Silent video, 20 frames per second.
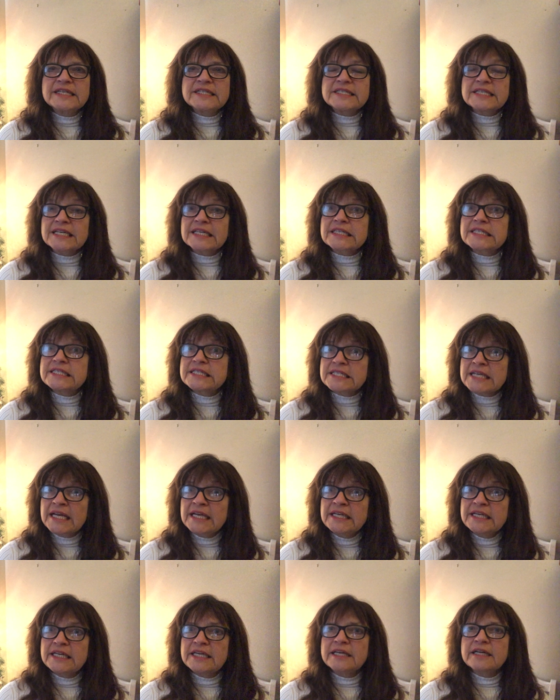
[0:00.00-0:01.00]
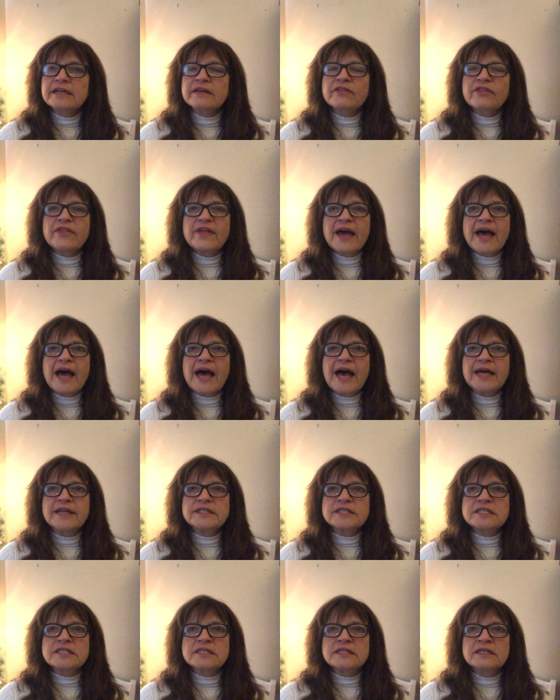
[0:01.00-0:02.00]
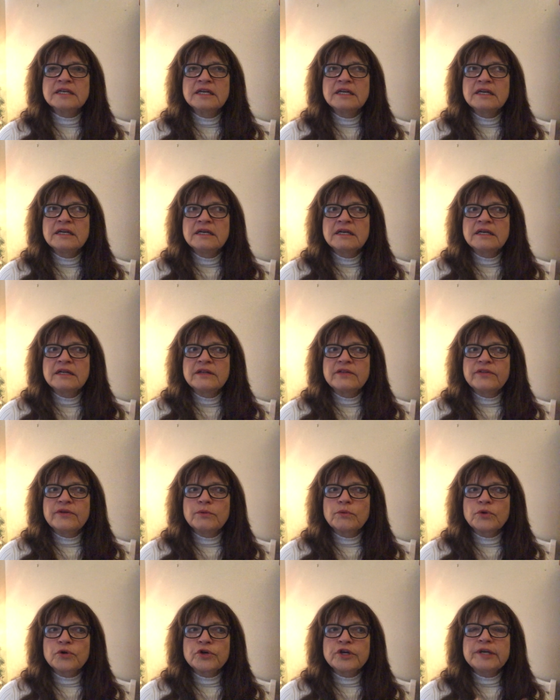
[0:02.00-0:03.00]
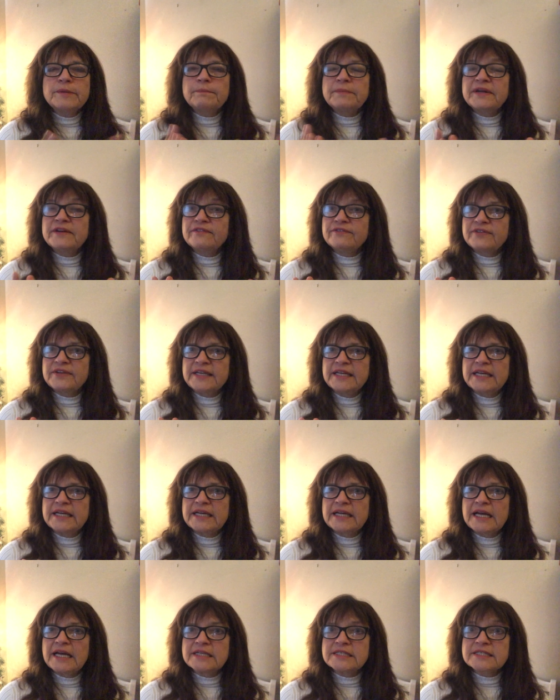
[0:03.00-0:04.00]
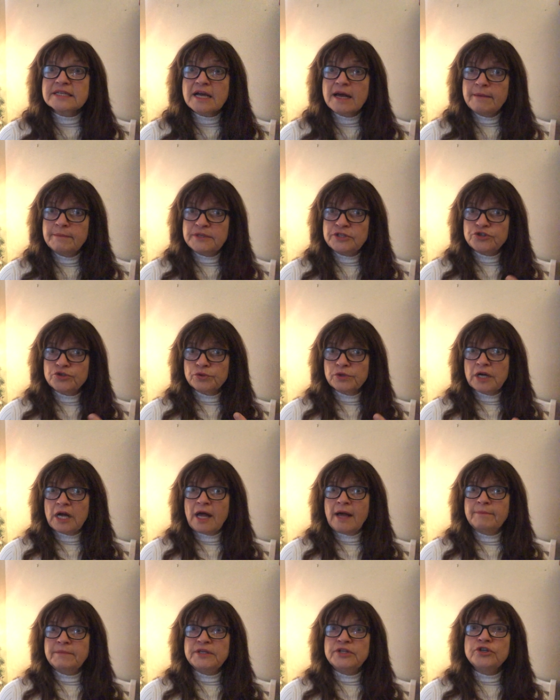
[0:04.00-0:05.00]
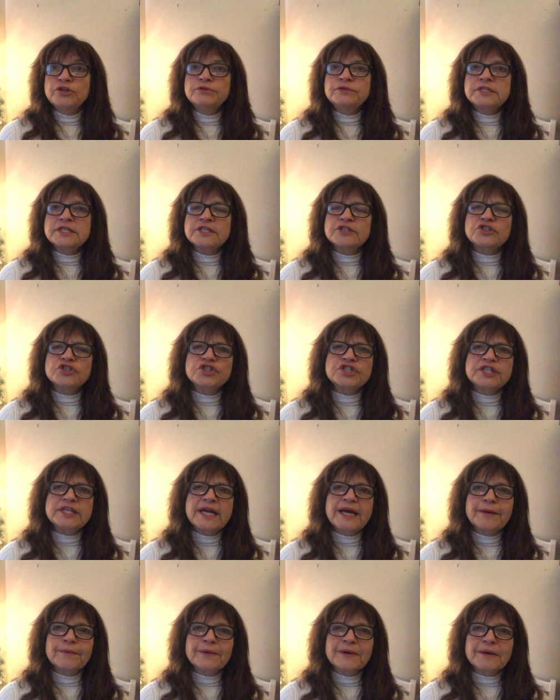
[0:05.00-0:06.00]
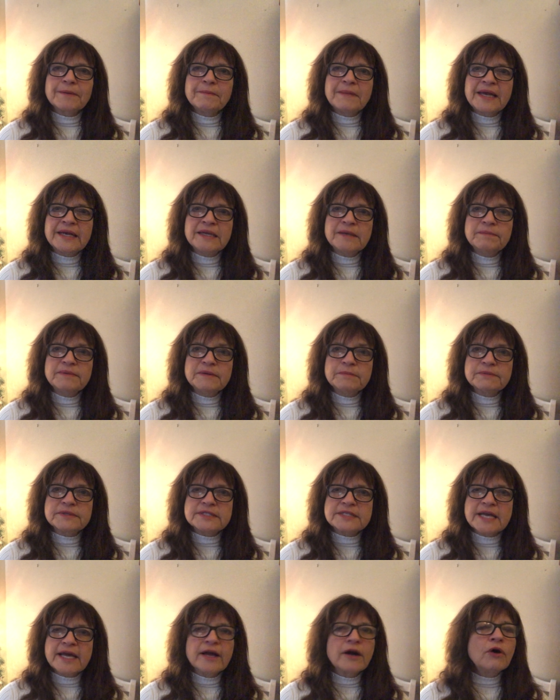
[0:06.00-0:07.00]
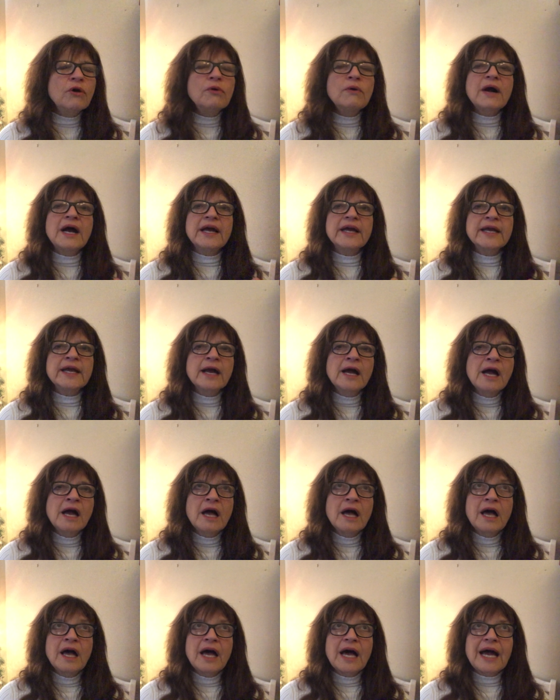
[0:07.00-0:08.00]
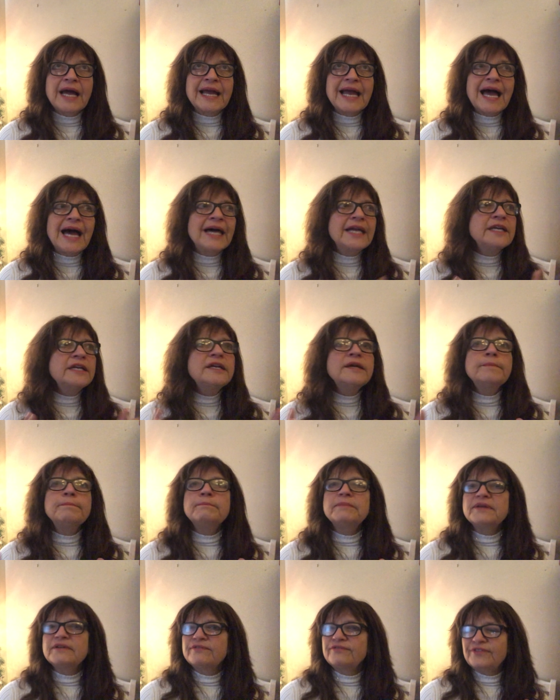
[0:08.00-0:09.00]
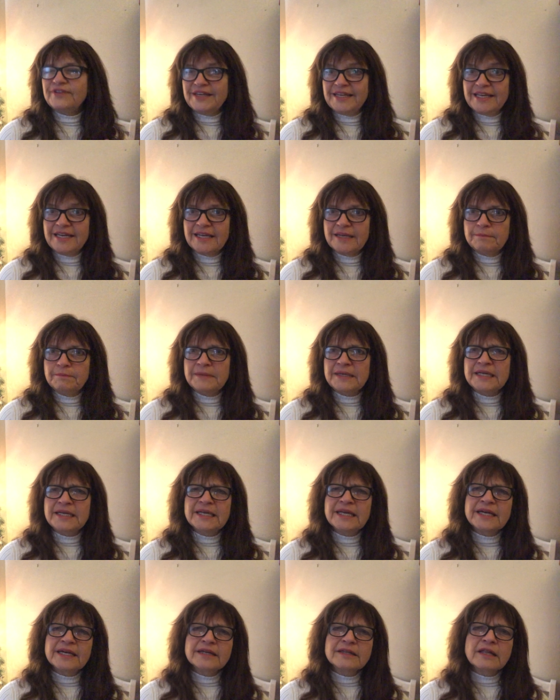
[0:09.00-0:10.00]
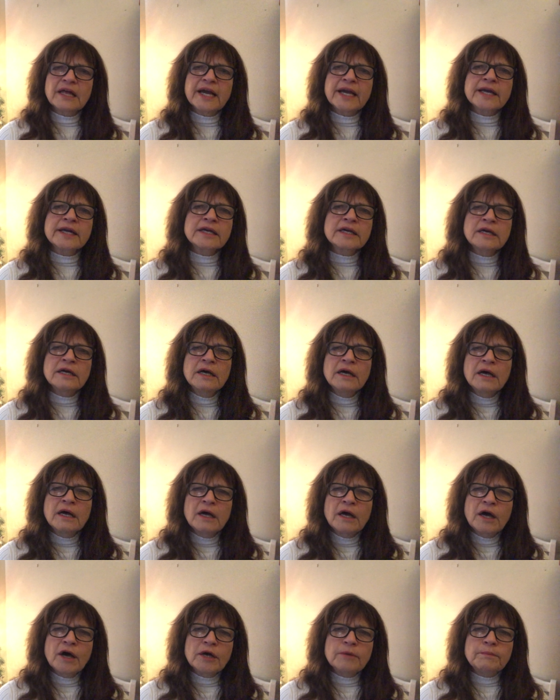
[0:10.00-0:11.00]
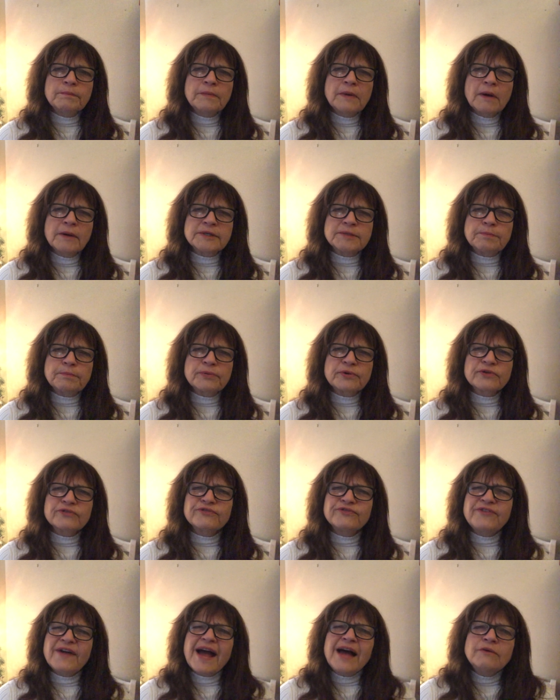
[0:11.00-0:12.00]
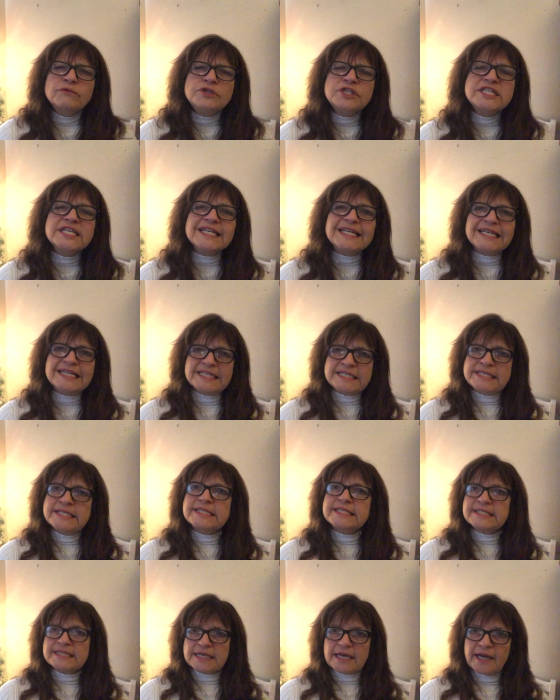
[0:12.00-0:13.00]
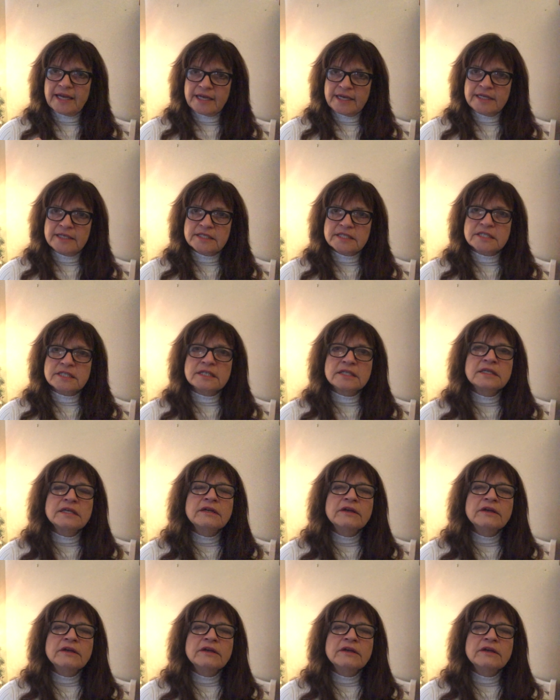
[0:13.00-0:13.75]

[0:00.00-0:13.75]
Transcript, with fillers: it's exciting that the word epiphany has come into common usage today where many people say, oh, I, I had an epiphany, meaning like a, a profound insight,